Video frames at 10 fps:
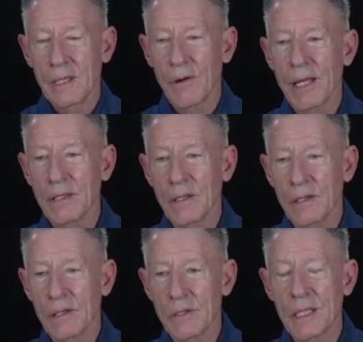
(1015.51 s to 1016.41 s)

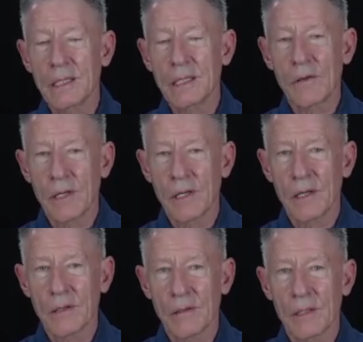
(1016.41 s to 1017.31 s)
granddaughter, Sydney
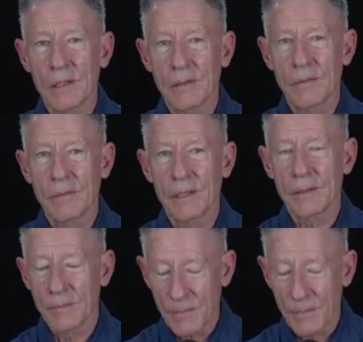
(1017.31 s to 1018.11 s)
Courier.